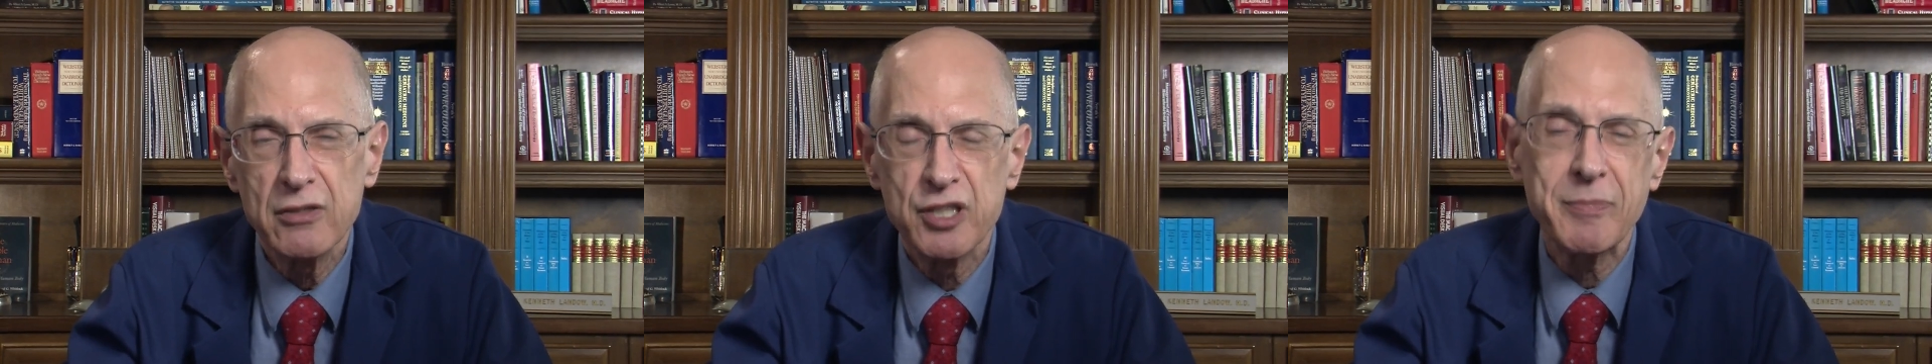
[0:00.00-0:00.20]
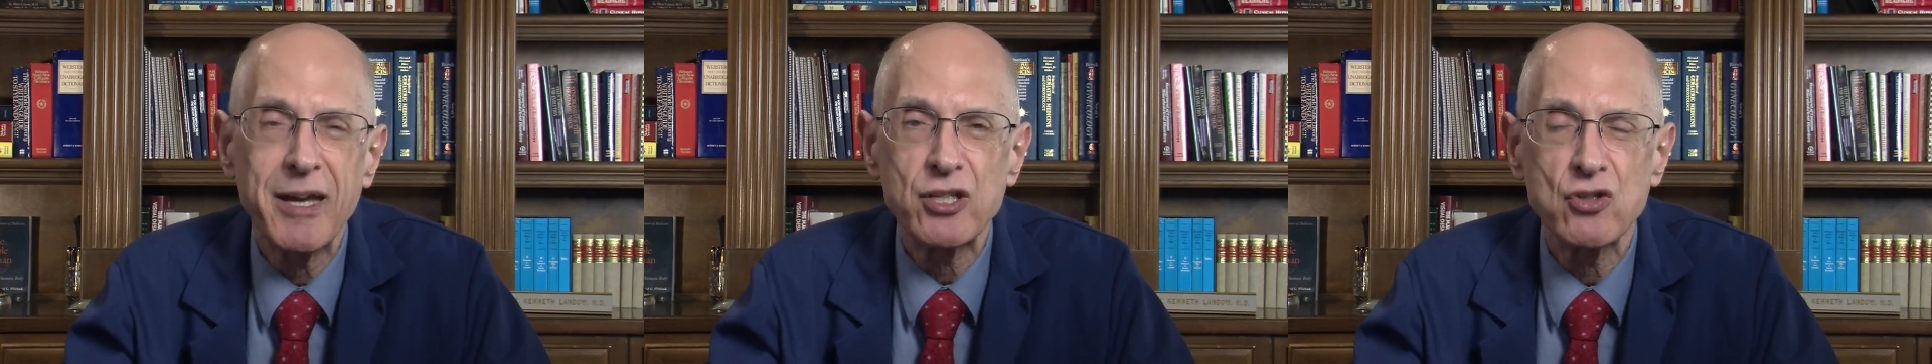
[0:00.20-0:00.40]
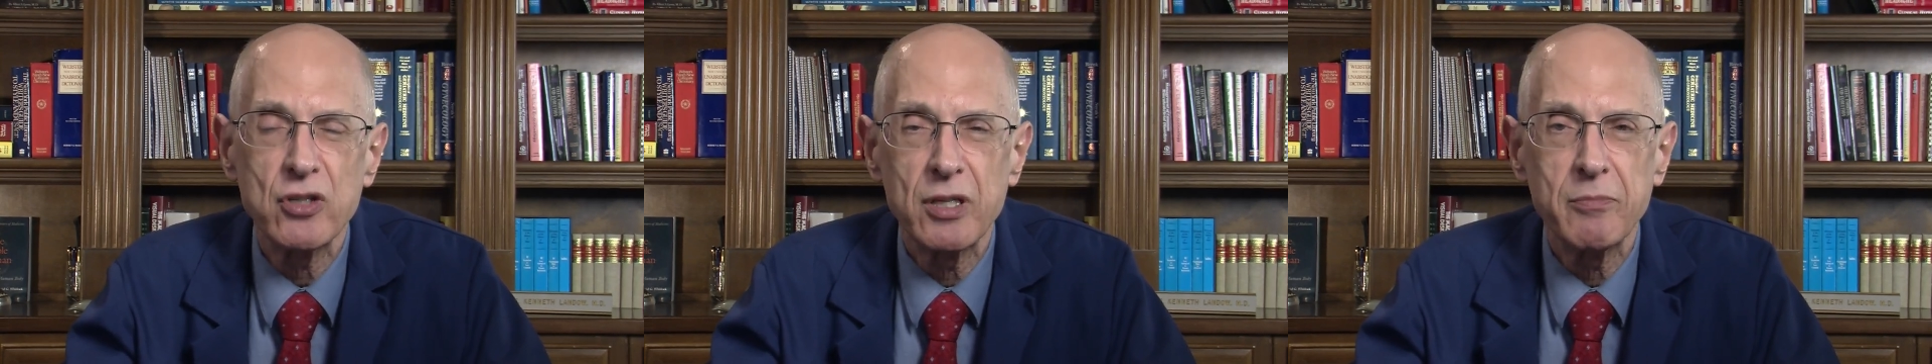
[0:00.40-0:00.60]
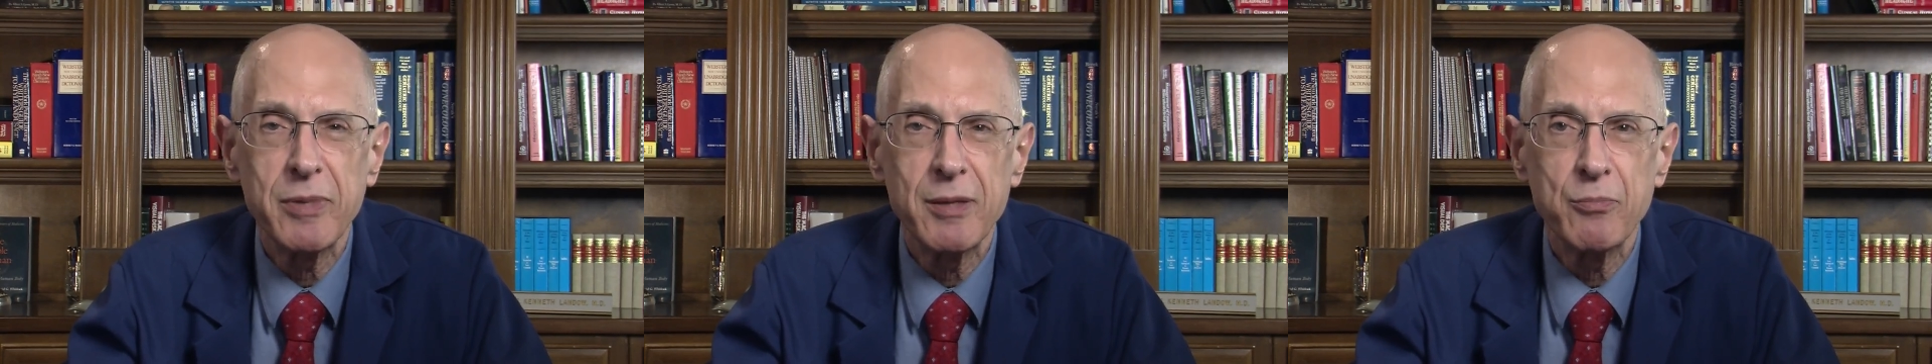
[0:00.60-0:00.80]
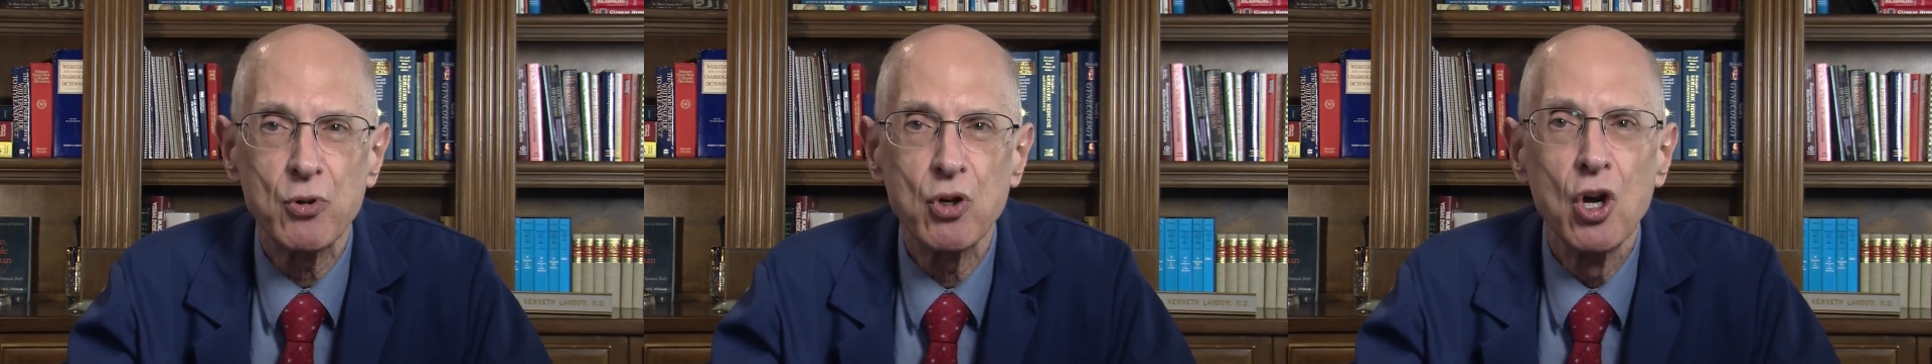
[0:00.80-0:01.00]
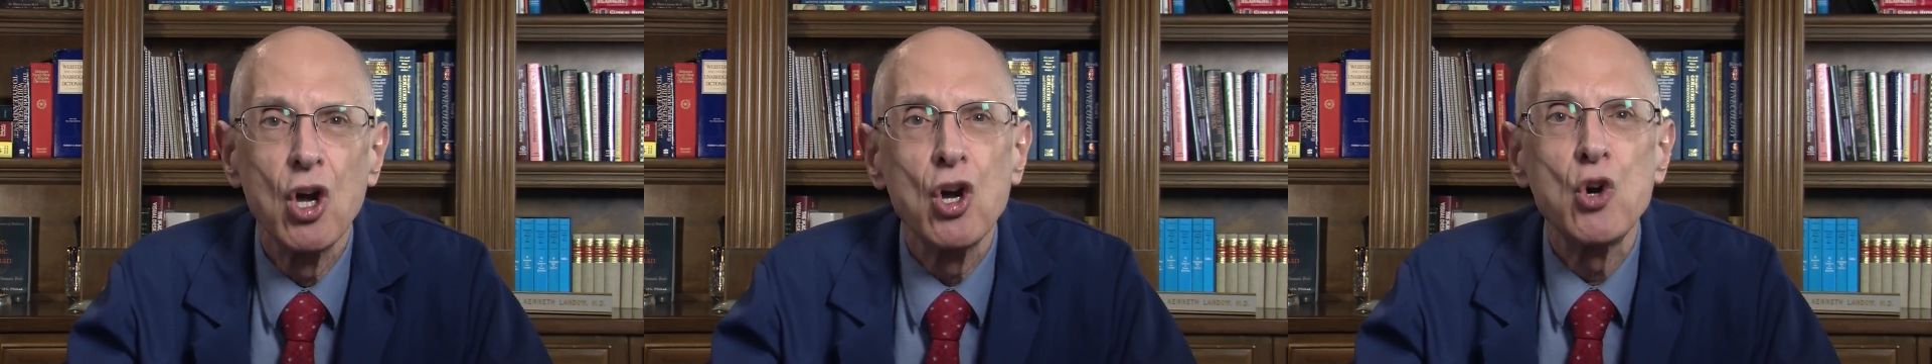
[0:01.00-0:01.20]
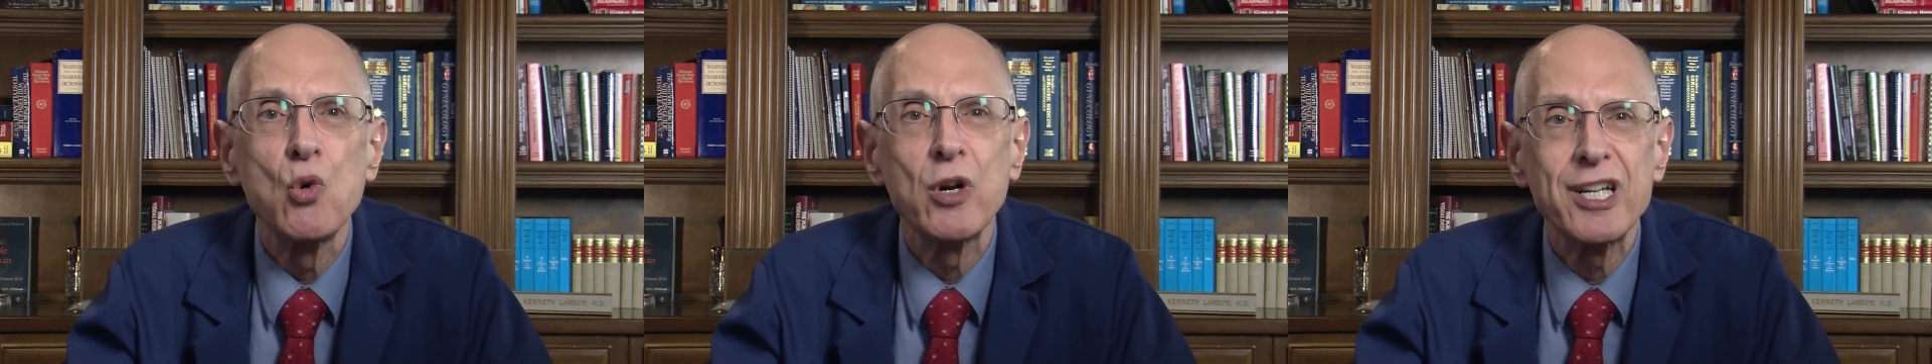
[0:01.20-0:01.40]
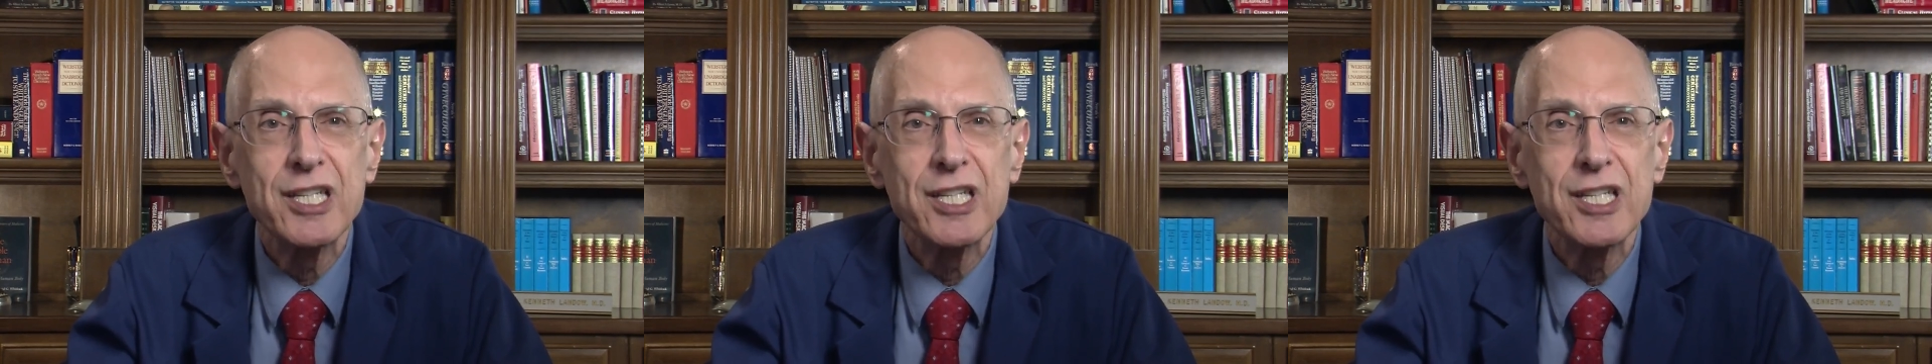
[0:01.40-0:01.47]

especially in people who are